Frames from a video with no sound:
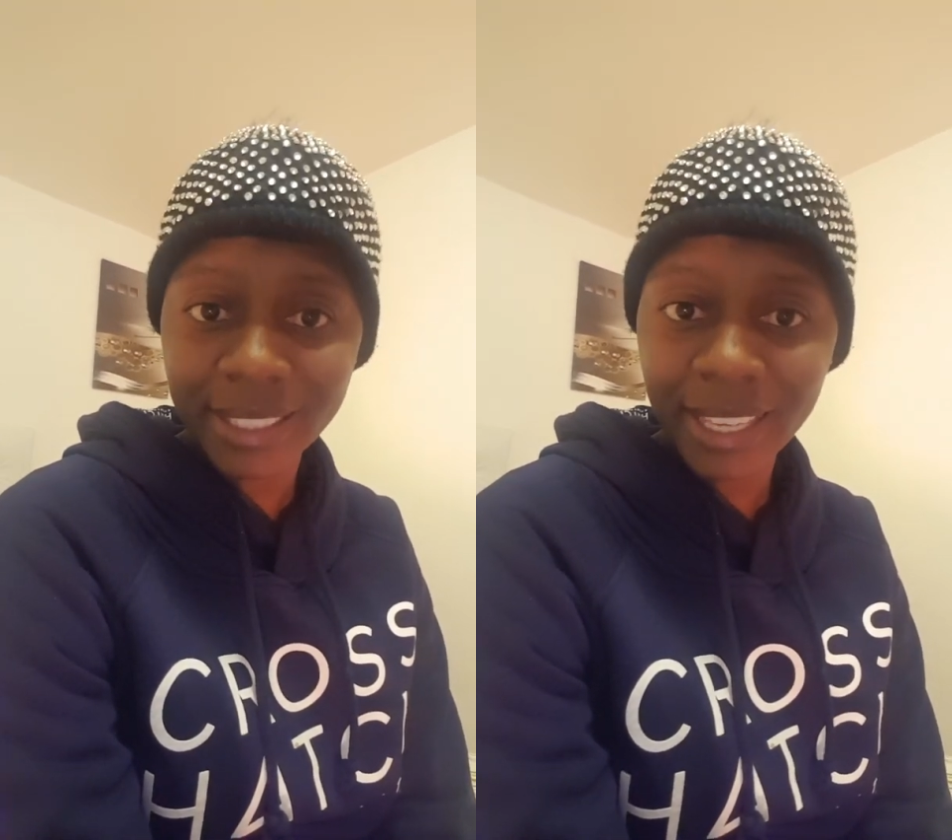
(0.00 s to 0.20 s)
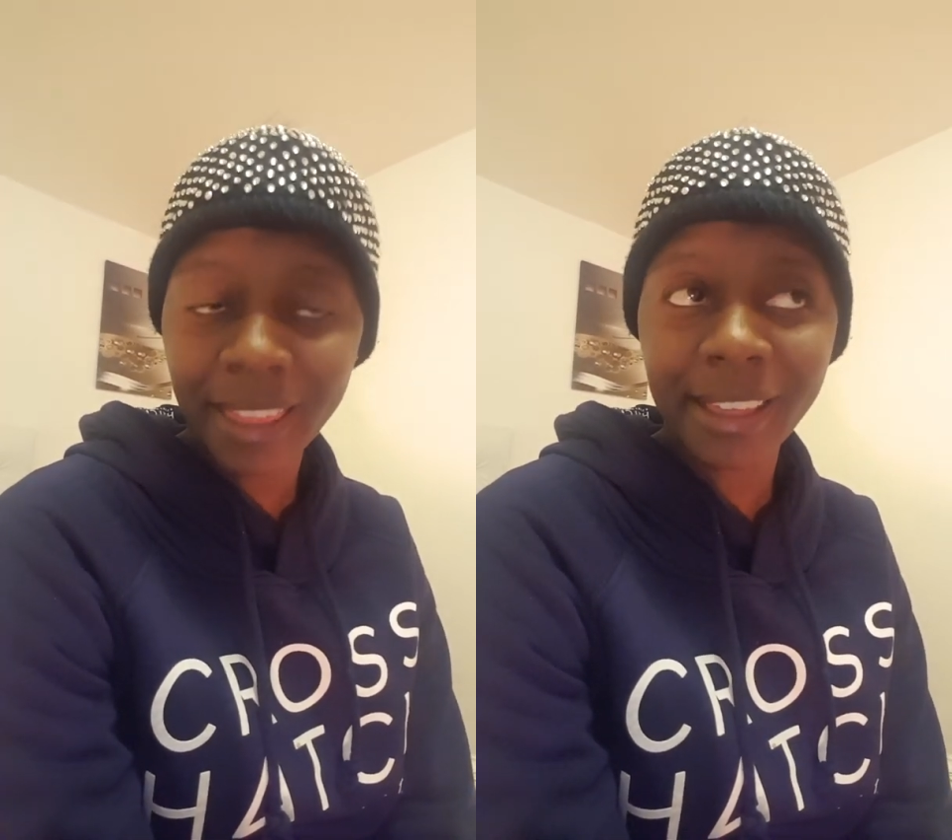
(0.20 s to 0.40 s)

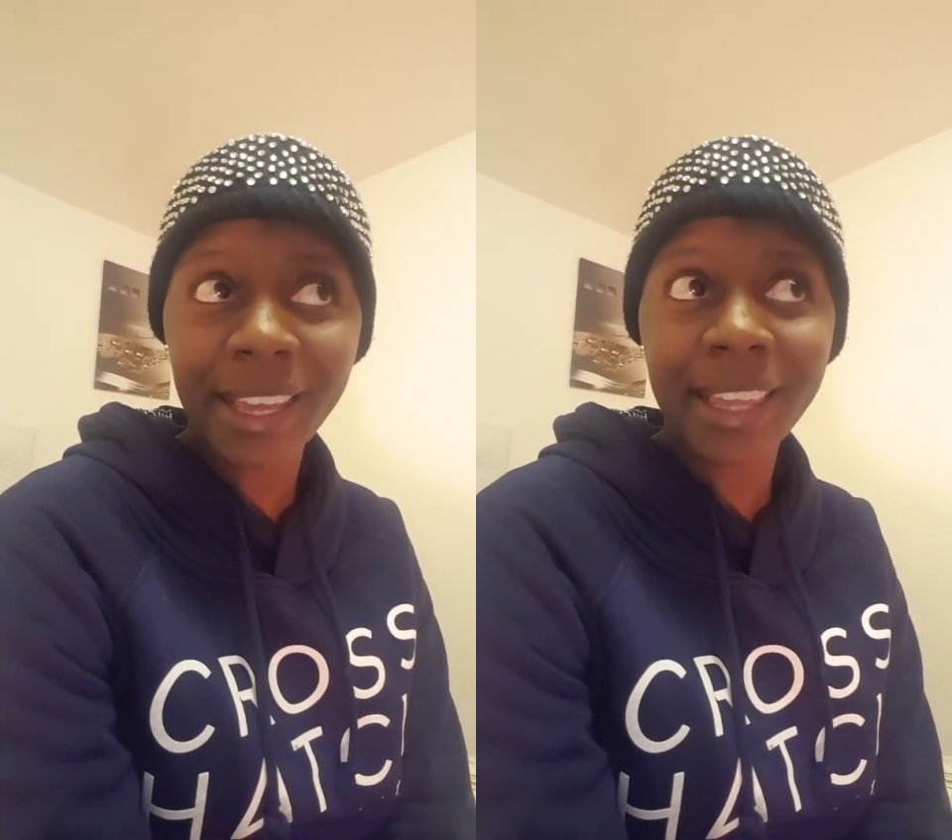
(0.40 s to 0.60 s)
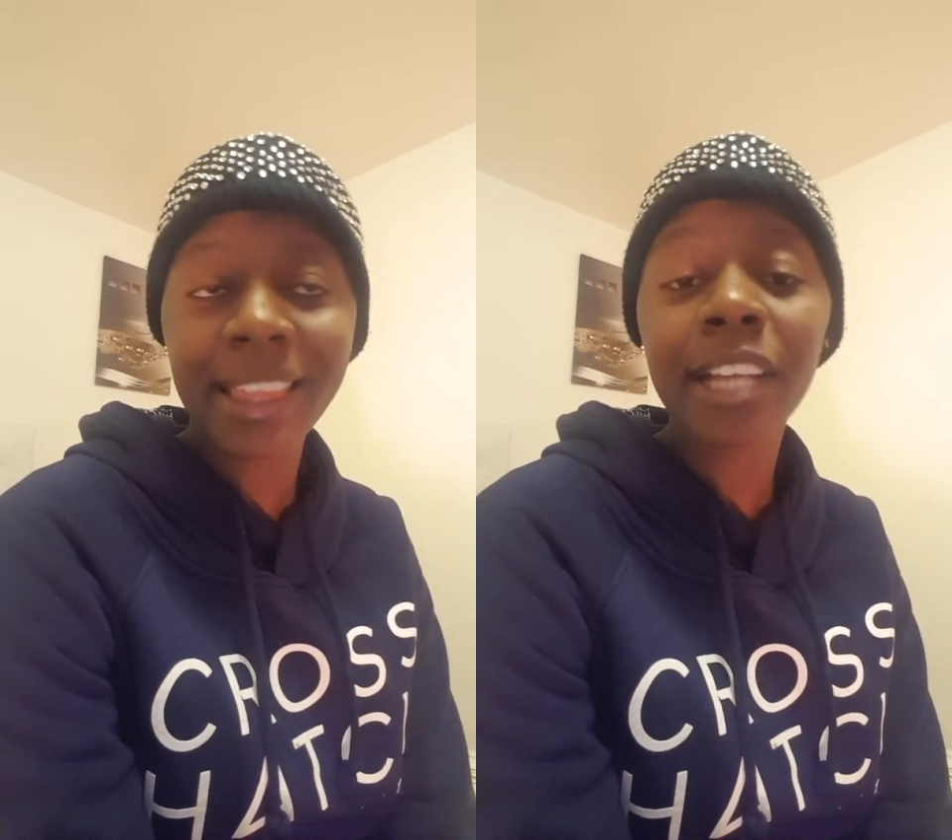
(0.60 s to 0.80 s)
I
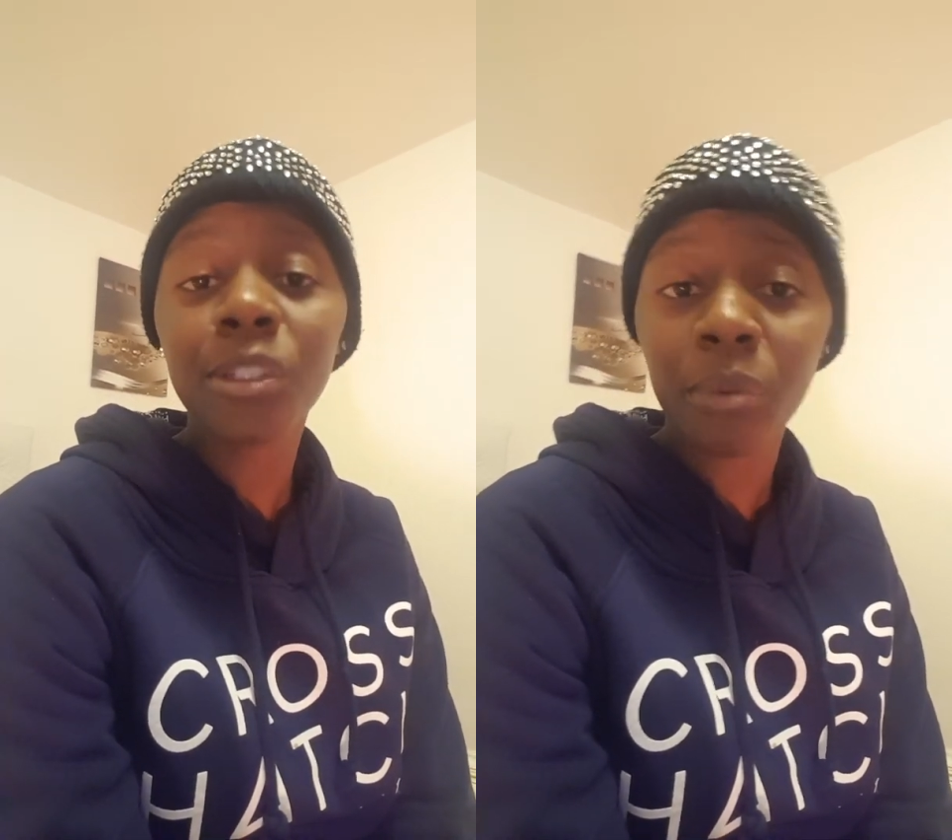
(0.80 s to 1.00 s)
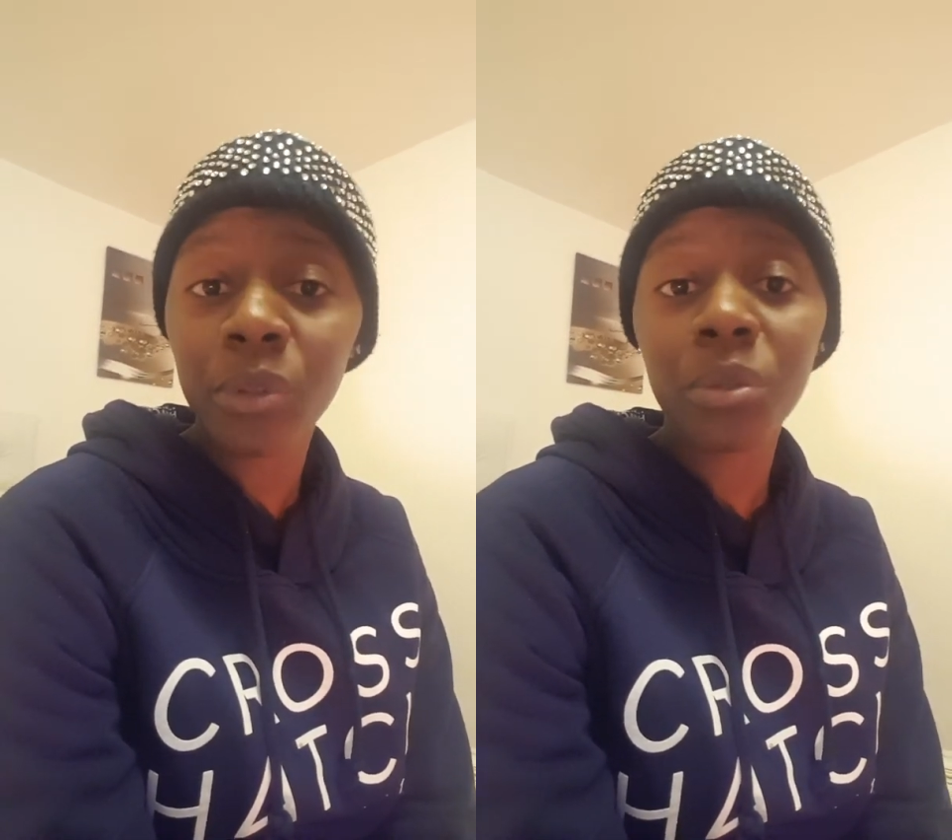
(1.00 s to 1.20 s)
think that
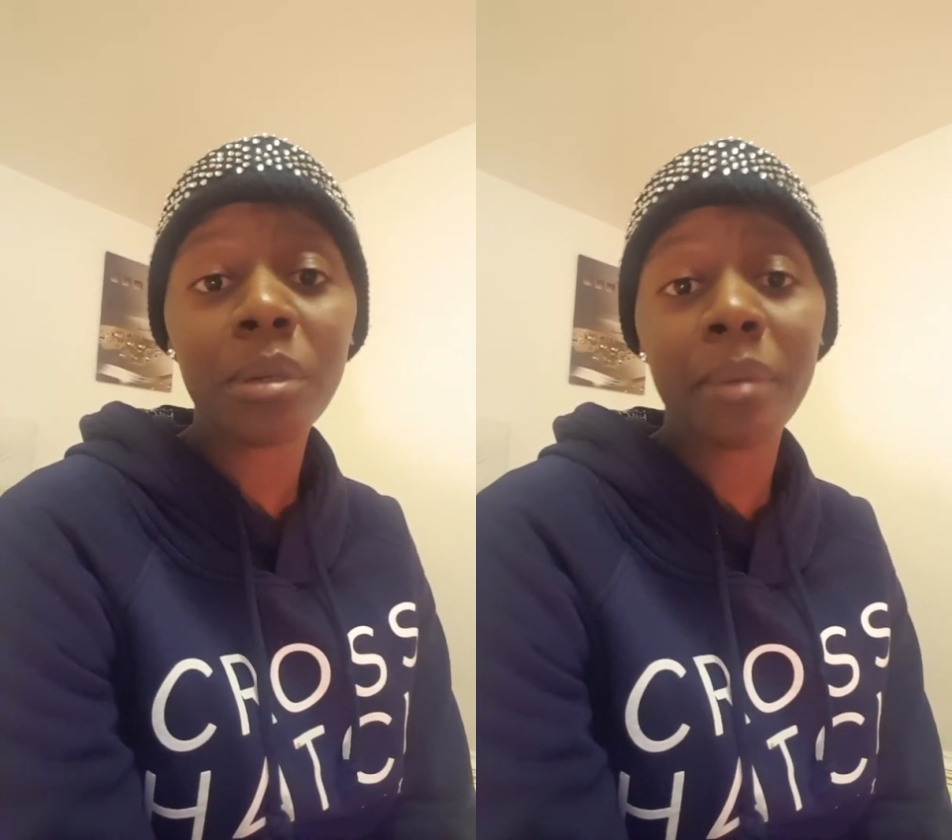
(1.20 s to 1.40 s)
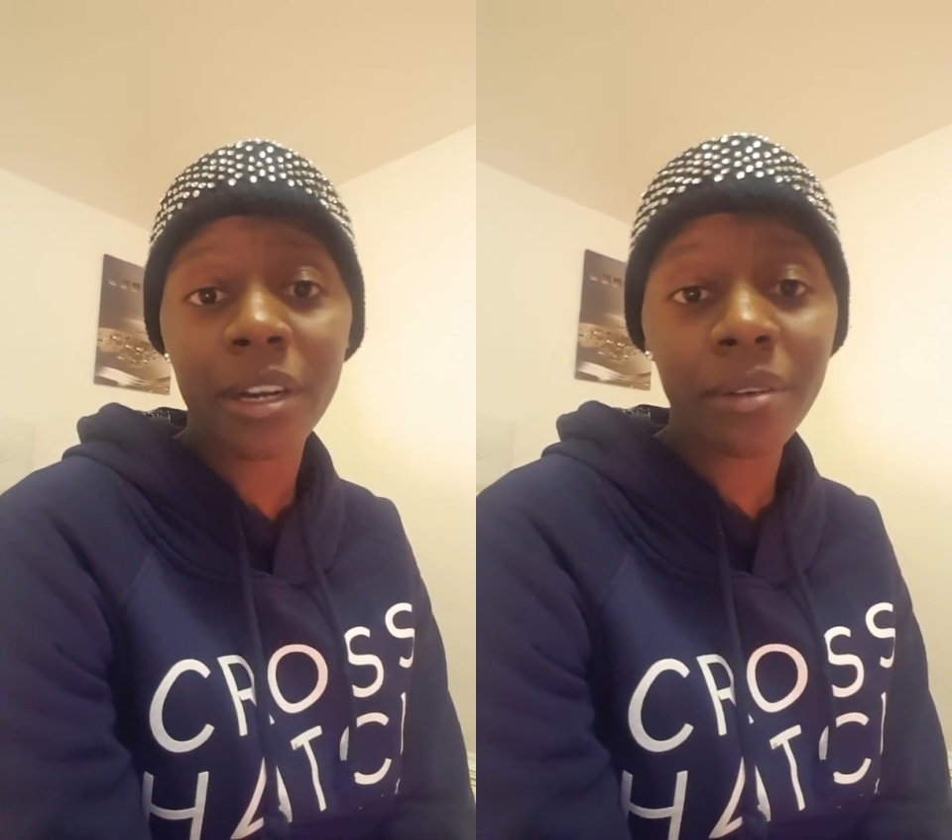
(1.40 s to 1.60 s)
spoke to me
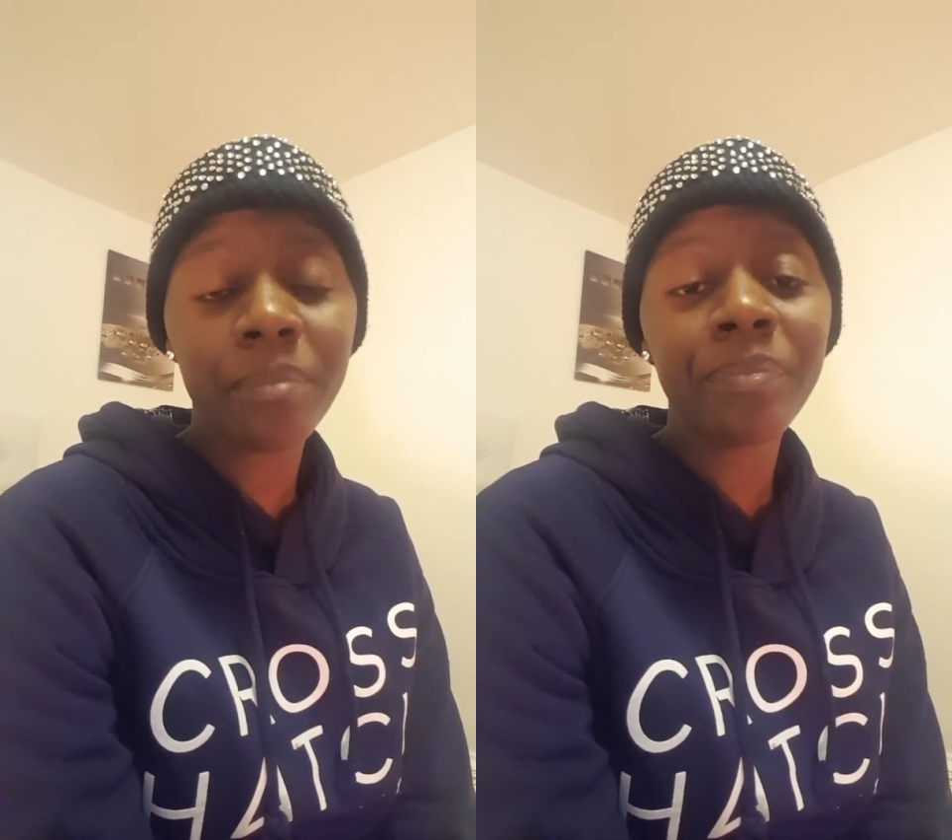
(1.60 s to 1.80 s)
better.